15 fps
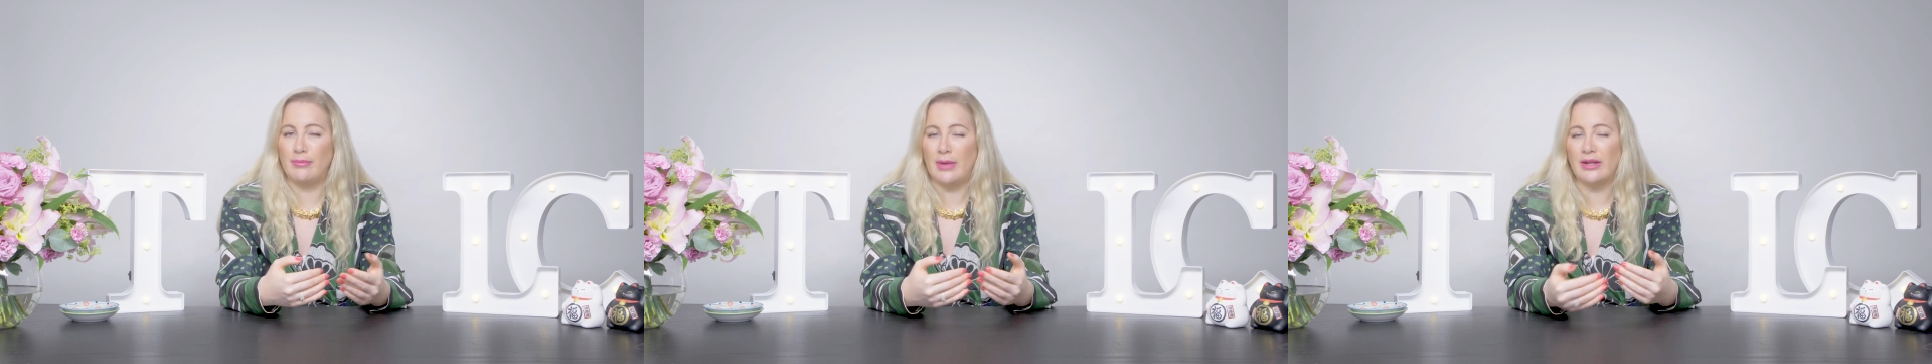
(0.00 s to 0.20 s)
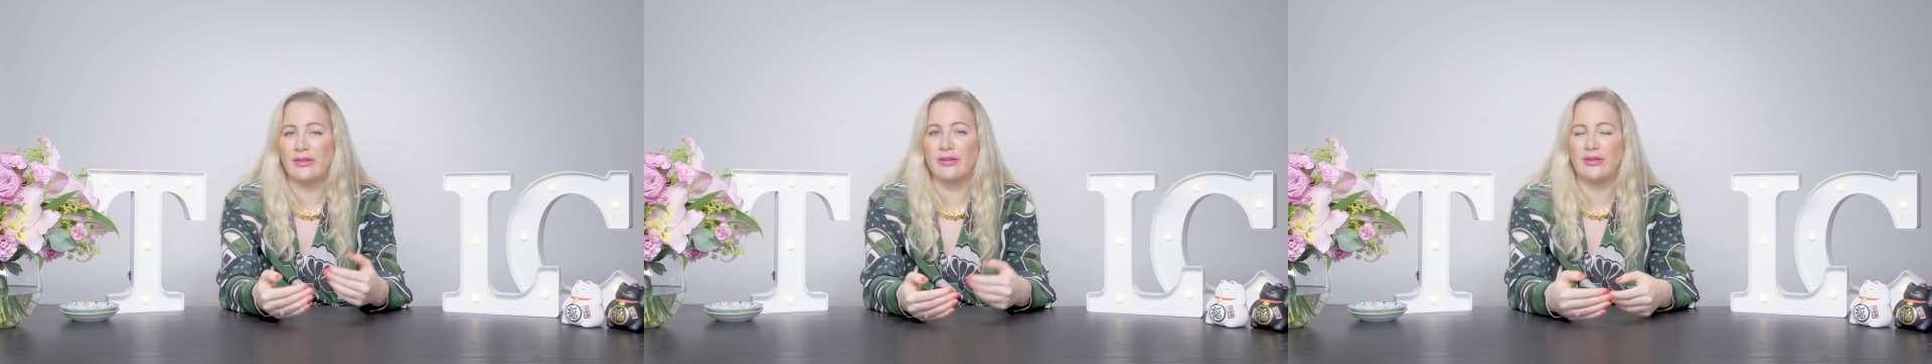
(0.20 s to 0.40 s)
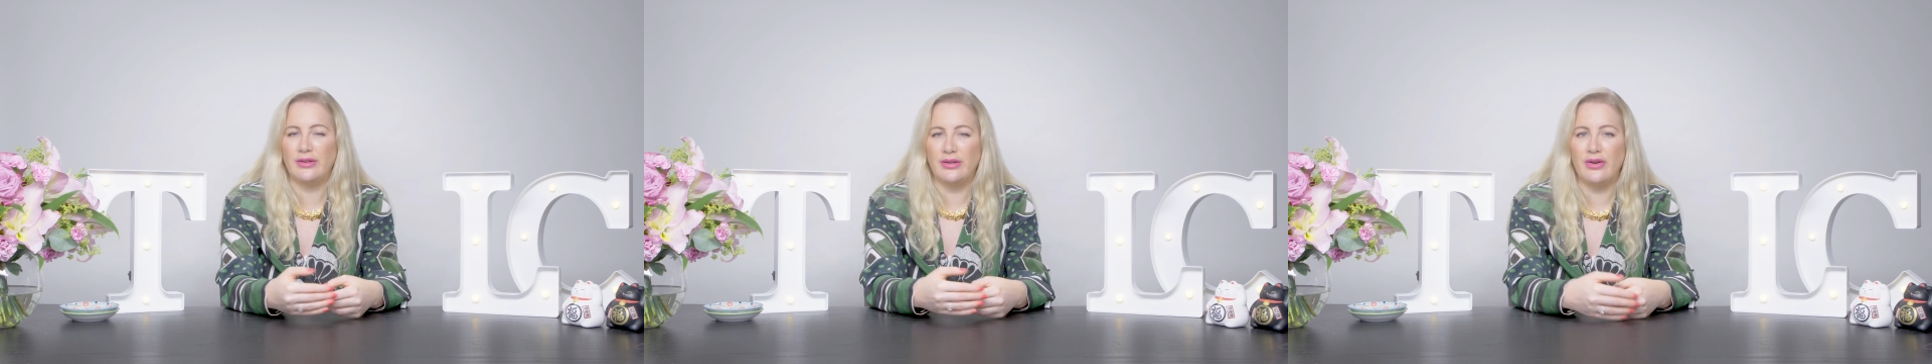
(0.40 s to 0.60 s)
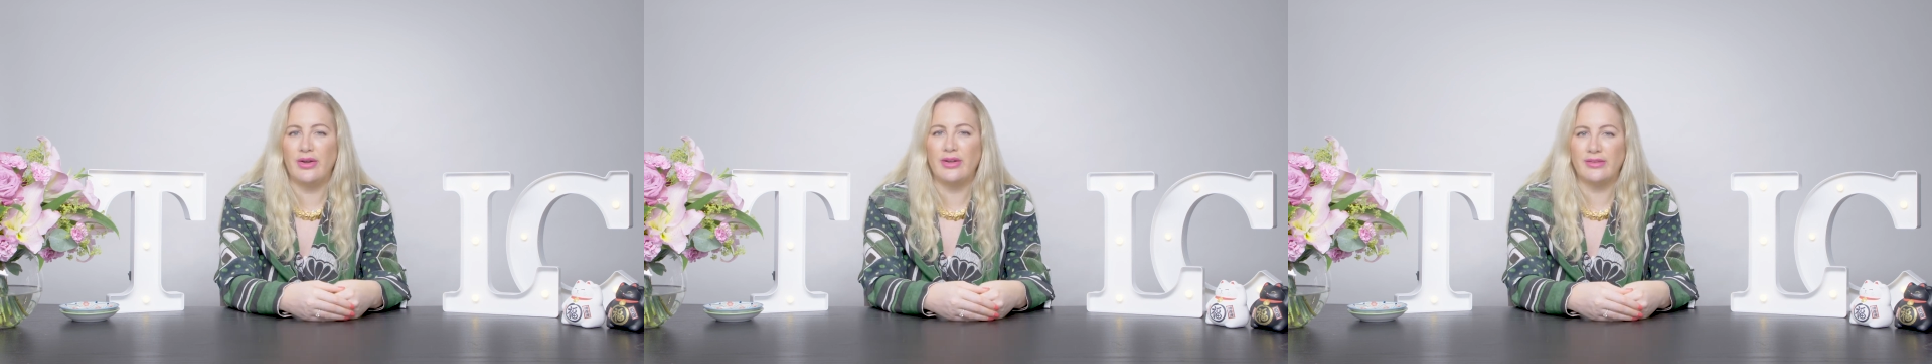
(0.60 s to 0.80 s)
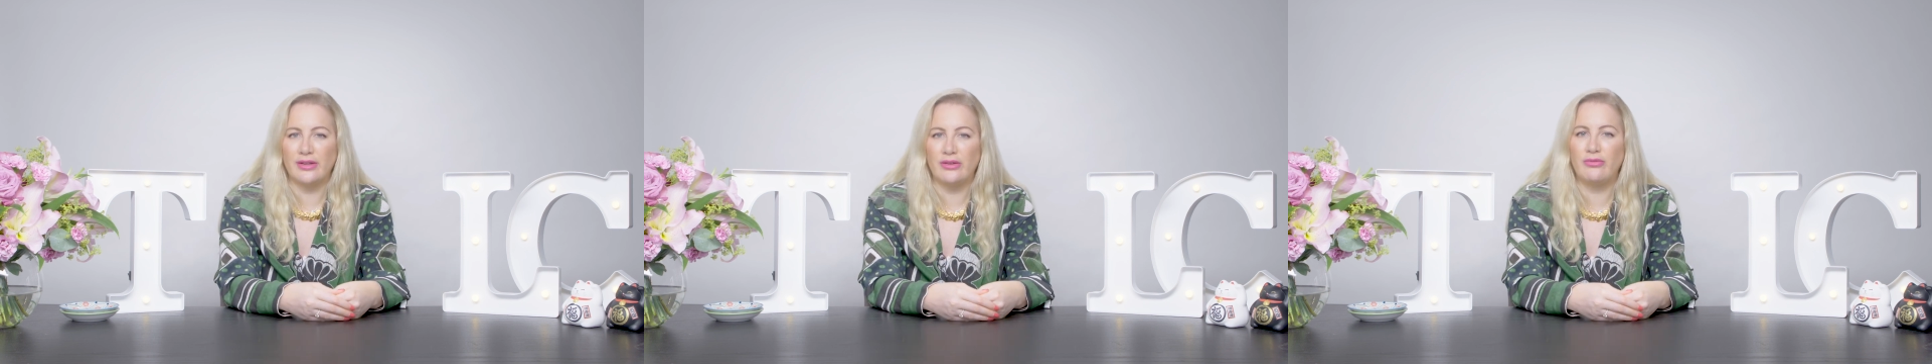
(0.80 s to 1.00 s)

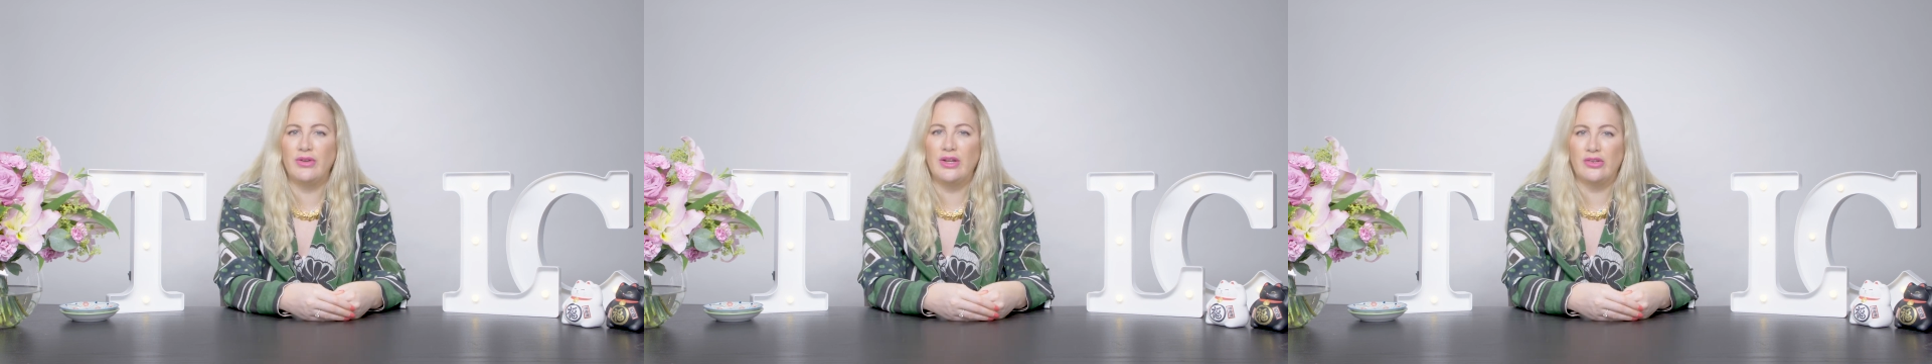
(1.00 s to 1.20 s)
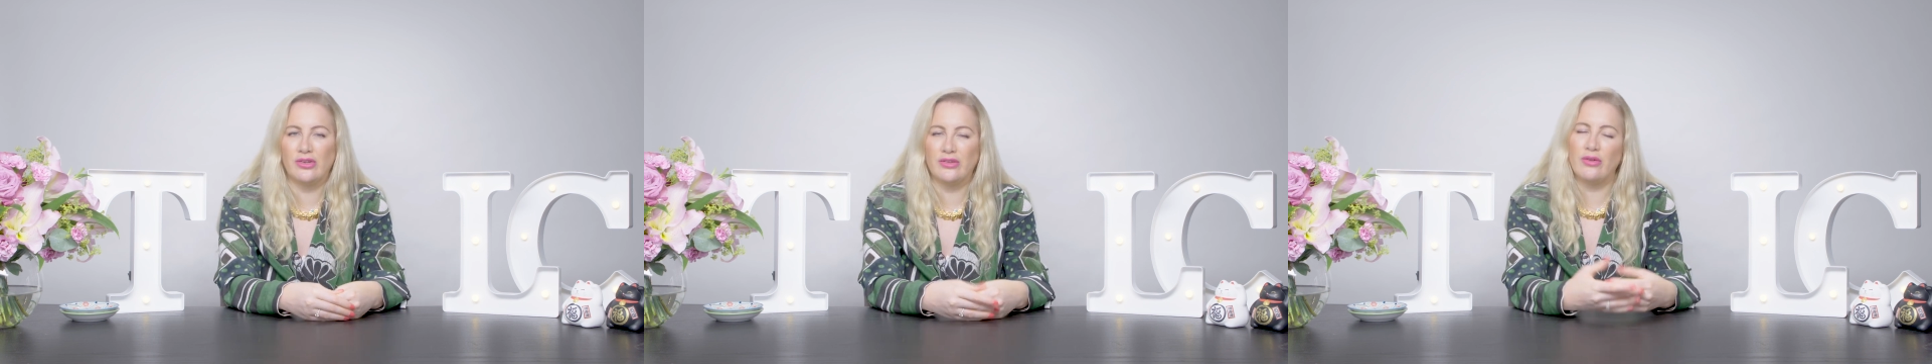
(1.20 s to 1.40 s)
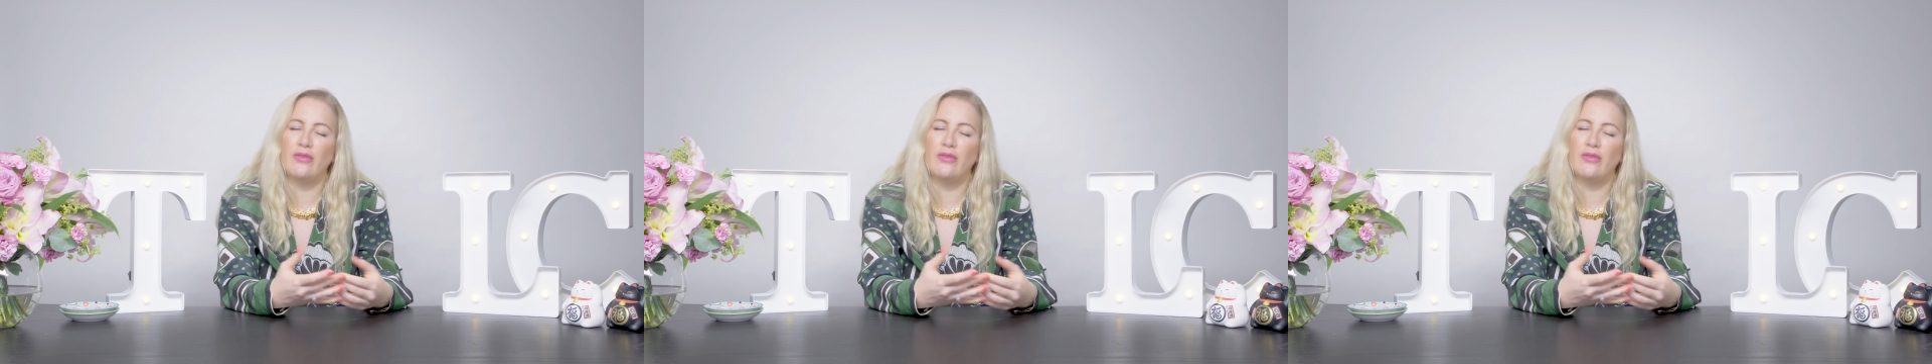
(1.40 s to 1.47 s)
masculinizing features.